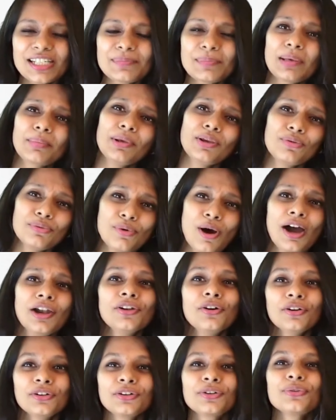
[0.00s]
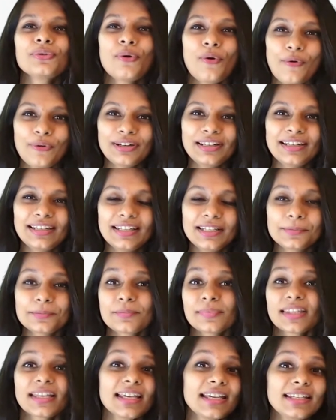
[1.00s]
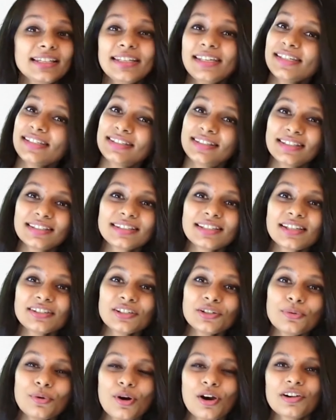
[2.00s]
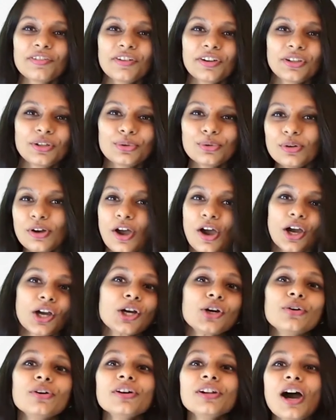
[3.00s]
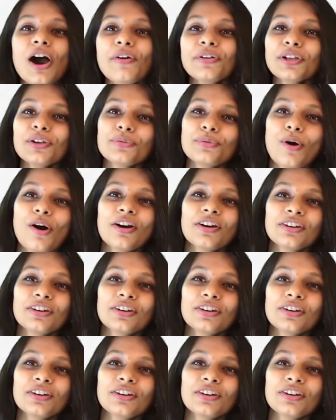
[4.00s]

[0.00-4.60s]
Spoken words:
maybe one or two only. In case this doesn't work for you, go around and walk